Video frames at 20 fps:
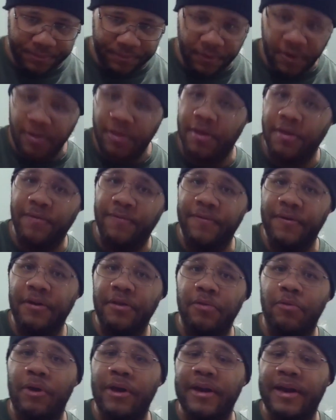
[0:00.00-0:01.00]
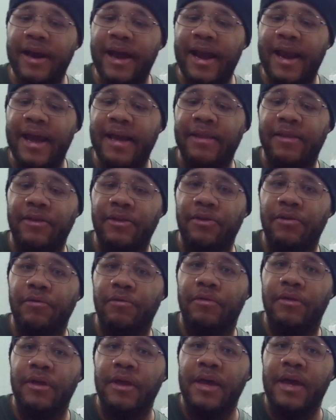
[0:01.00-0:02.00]
So the first one that I like to
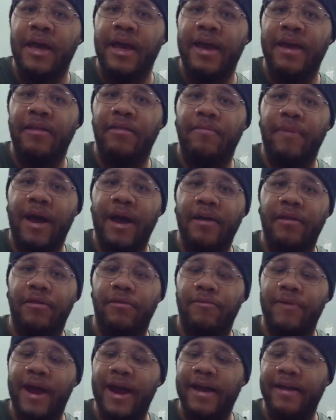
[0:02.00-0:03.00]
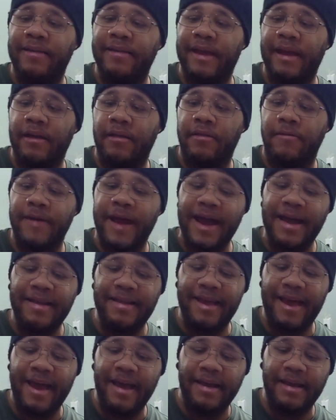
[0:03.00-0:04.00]
use is my Tech.
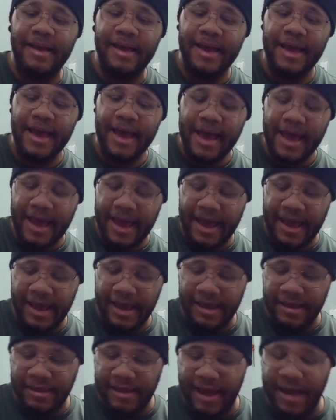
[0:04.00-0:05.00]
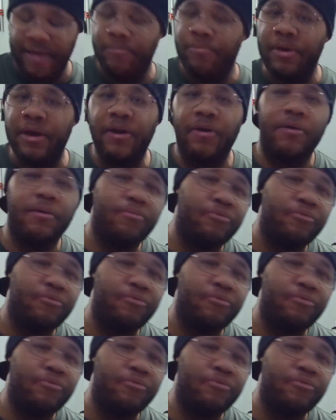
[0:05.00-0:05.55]
Tech is a bit on the